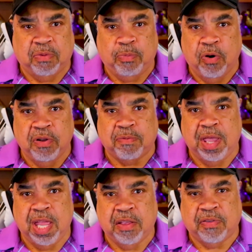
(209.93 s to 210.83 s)
sports
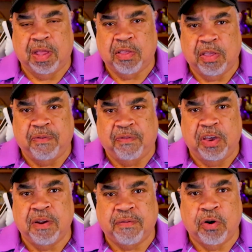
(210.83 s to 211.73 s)
media said he
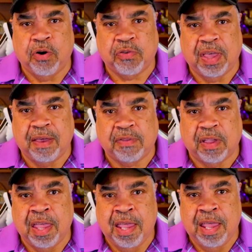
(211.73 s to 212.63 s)
feared for her safety.